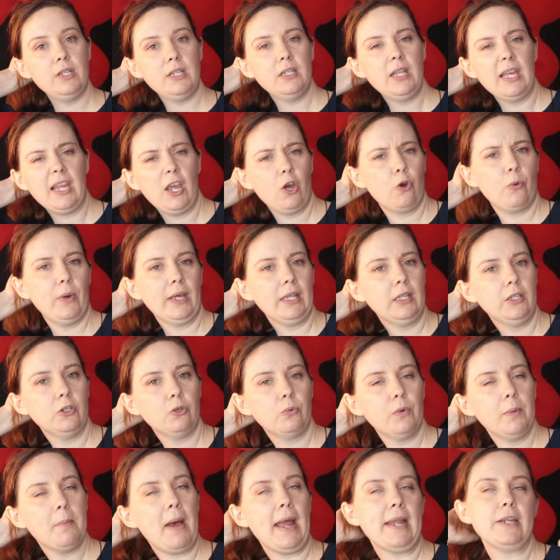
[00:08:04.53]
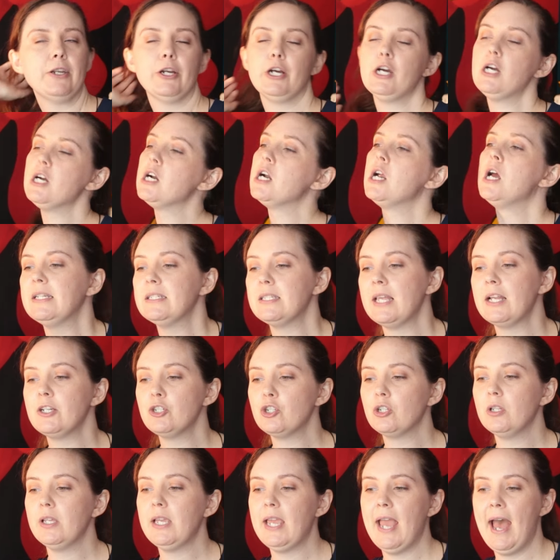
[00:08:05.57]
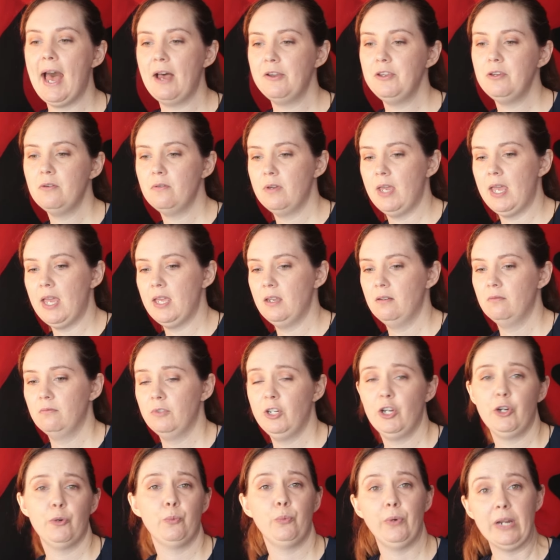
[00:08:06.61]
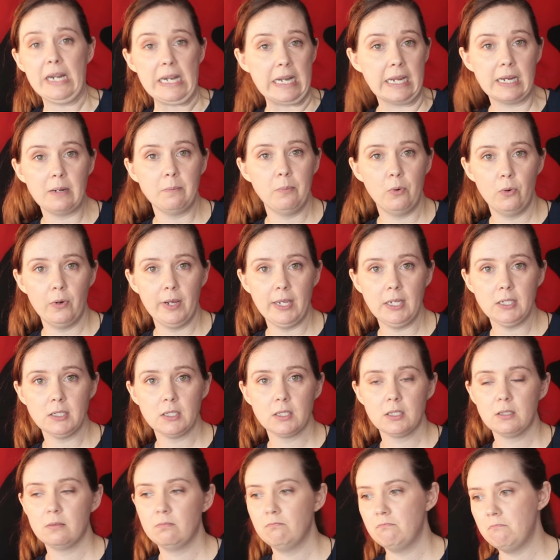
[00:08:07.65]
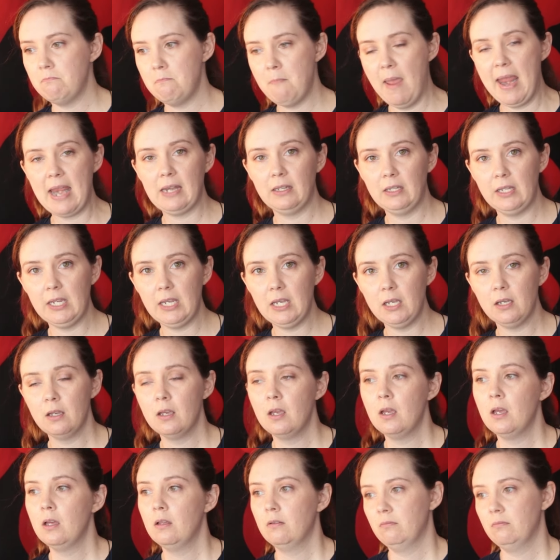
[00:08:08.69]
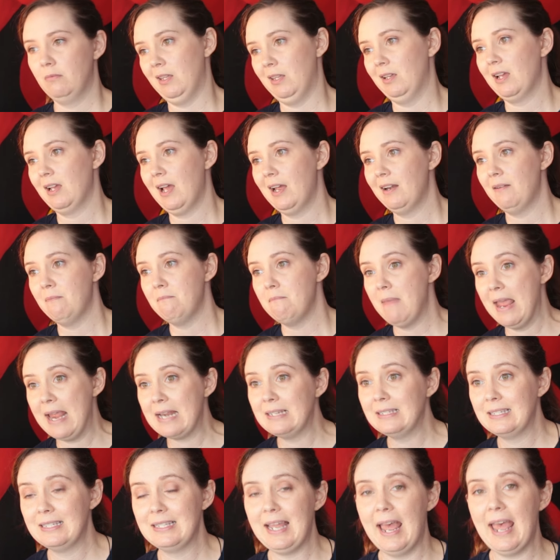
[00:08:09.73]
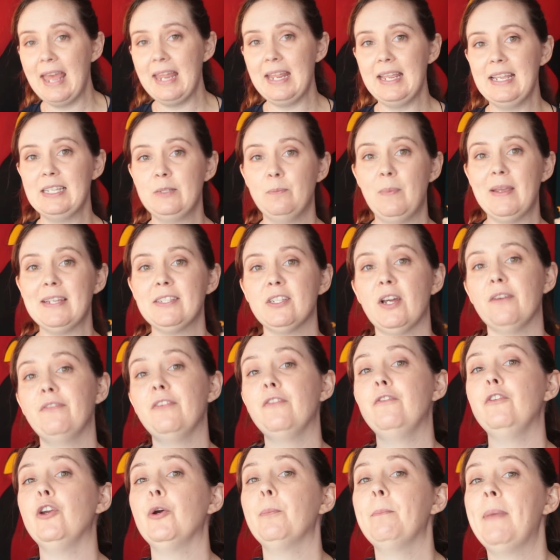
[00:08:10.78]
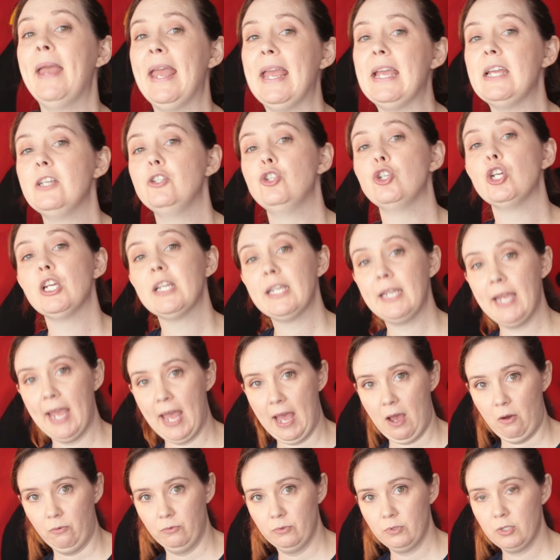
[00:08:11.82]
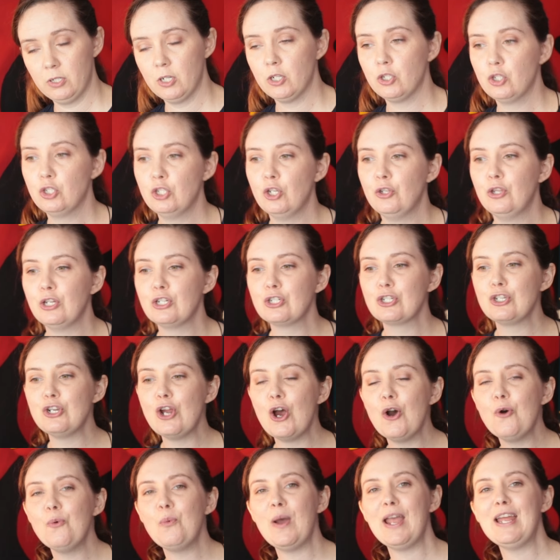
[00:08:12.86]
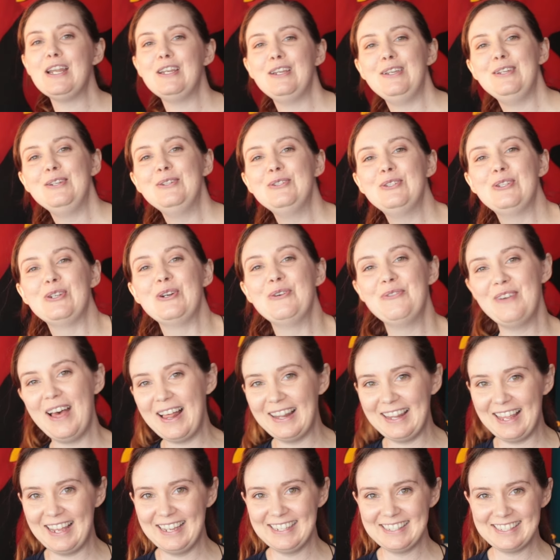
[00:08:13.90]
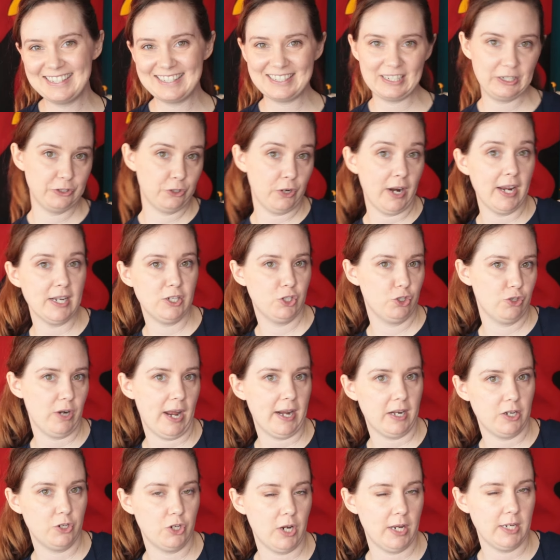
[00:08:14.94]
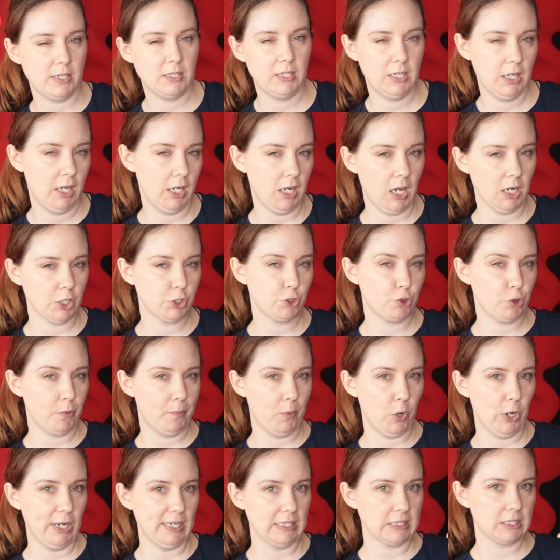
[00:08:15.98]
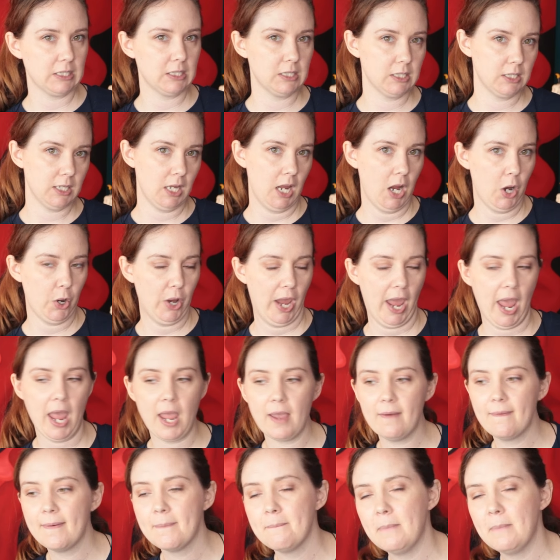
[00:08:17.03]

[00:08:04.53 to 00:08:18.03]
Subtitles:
you need like a quick little reminder. But essentially how you get your reading points mainly, the kind of main set is based off of your page count. So there's no way to use novellas to try and strategize to get extra points. Okay,